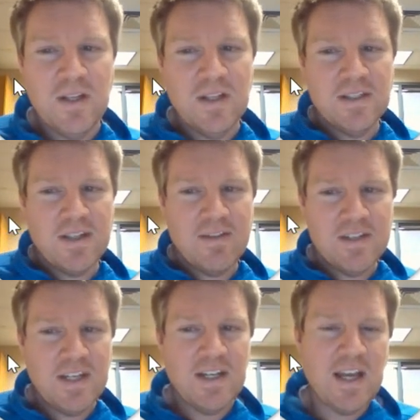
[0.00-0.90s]
be in
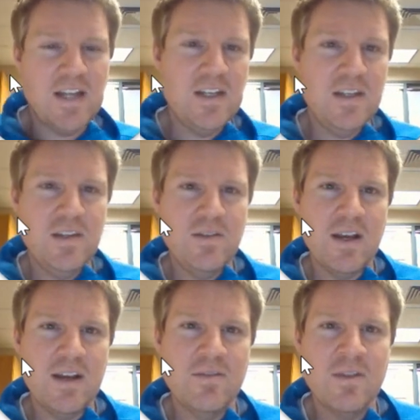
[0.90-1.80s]
1790, you
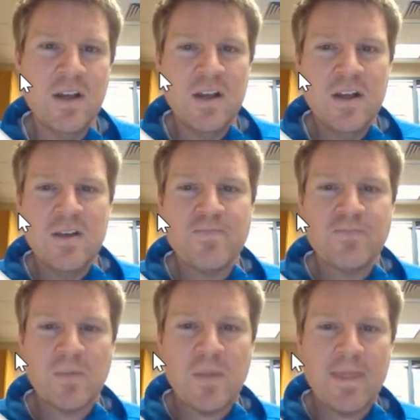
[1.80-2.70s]
have
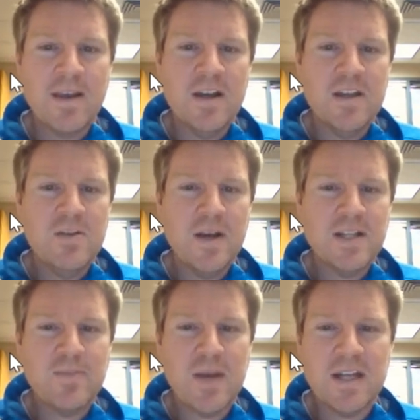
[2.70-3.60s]

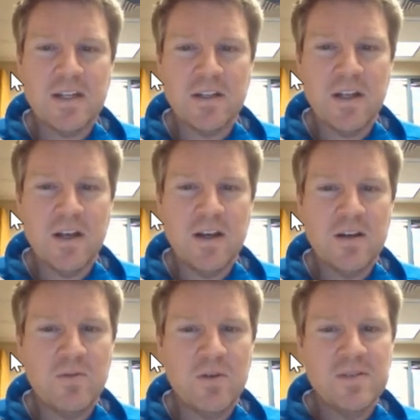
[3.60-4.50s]
U.S. patent law,
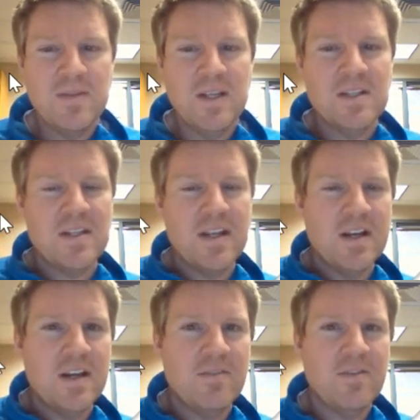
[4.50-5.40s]
which means that
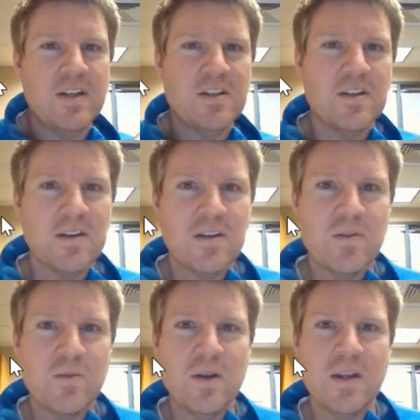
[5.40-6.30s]
an inventor
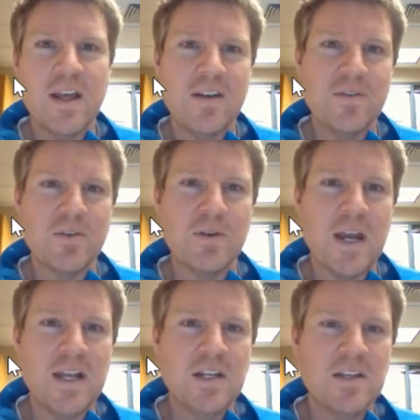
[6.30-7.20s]
will have the
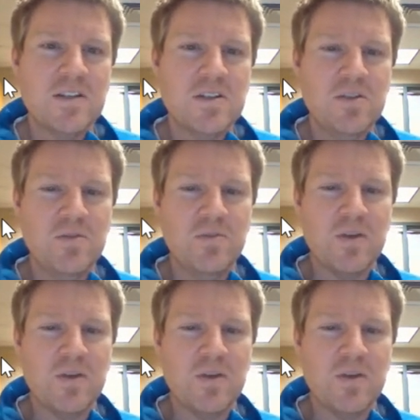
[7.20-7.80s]
right to